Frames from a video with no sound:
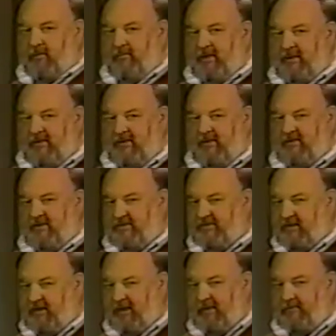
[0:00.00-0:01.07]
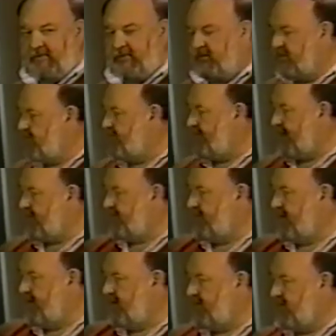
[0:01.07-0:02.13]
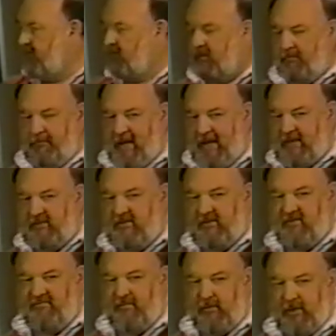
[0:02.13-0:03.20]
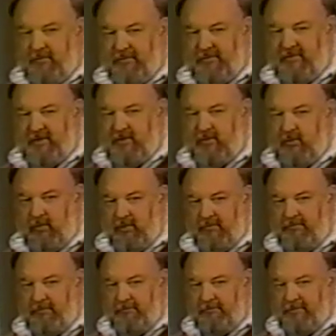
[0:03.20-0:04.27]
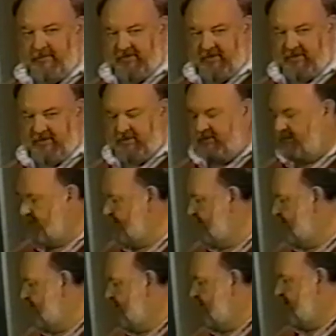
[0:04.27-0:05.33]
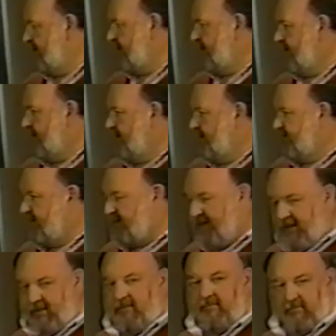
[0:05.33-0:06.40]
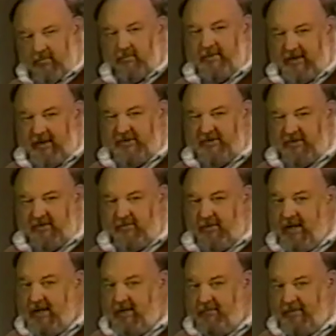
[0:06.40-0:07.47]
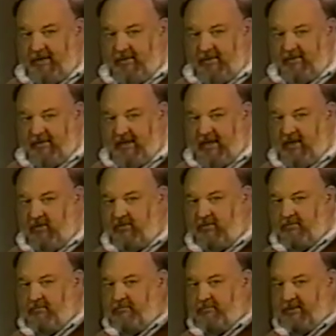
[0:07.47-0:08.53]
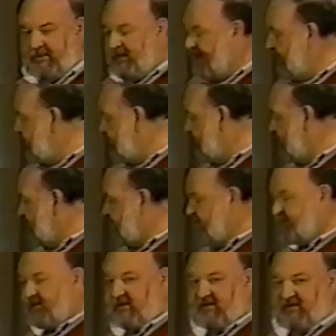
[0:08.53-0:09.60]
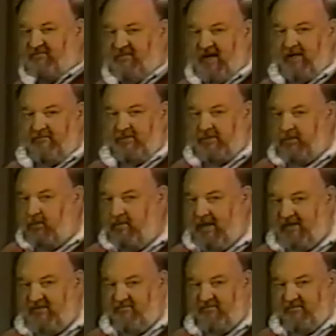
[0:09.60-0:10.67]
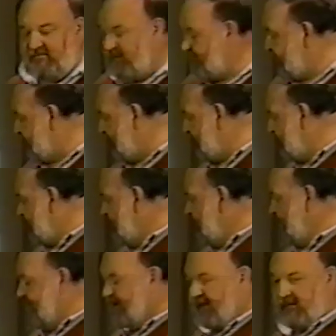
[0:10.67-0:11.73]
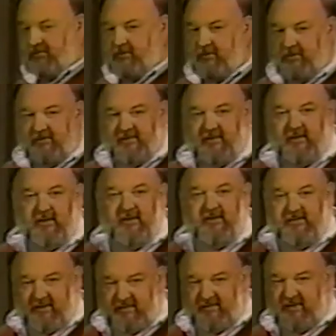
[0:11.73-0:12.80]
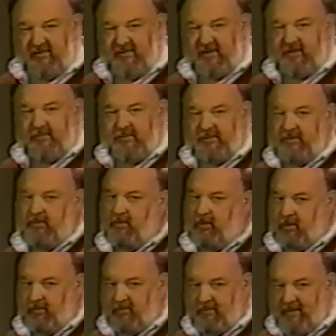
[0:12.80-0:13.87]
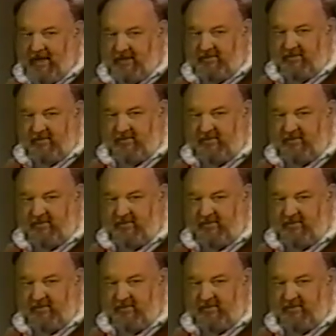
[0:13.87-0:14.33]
meant that the laminar boundary layer went back to the 40% chord position. This had a reduction in drag compared to anything else, but not as good as a 65, which would go back to 50%, and not as good as a 66, which would go all the way back to the